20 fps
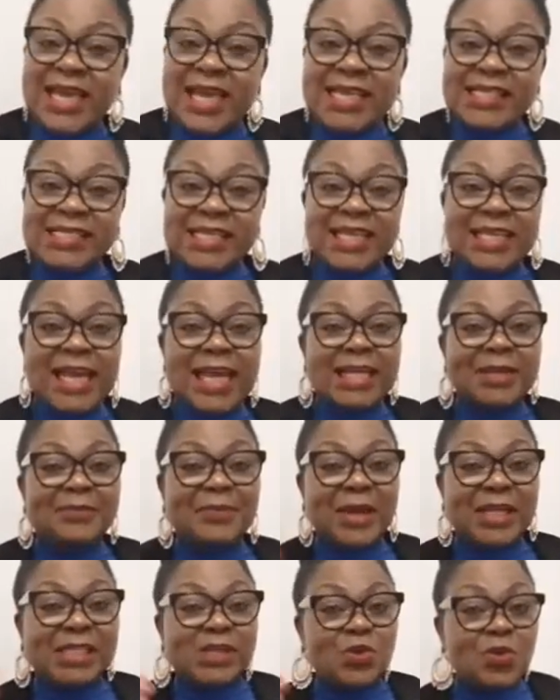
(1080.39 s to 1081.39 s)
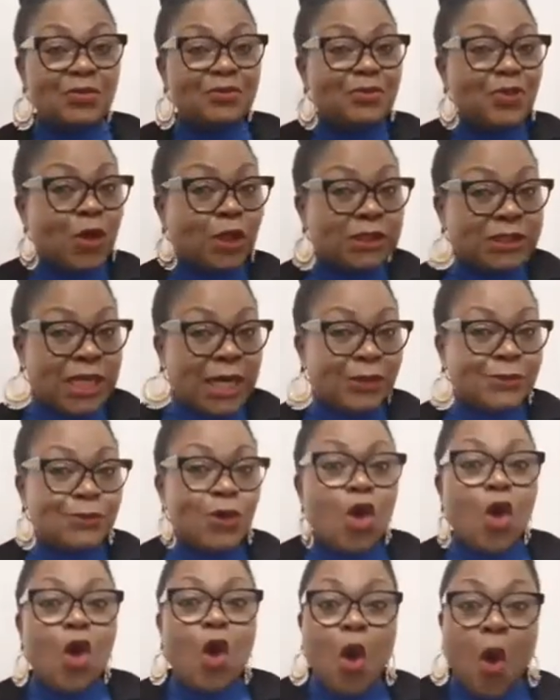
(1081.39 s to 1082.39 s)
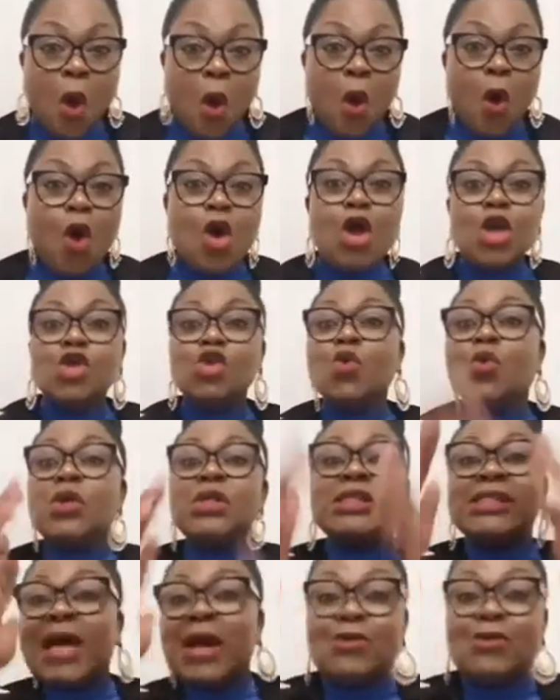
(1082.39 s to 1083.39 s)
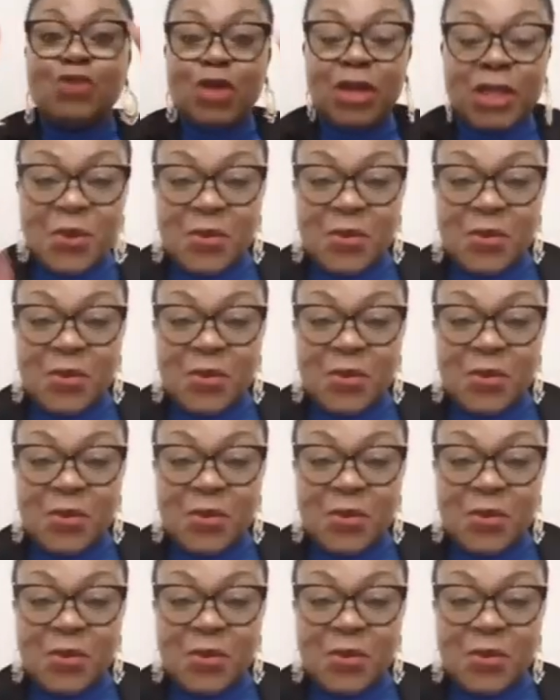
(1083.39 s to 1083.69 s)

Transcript: It's either the baton will fall down or you will start running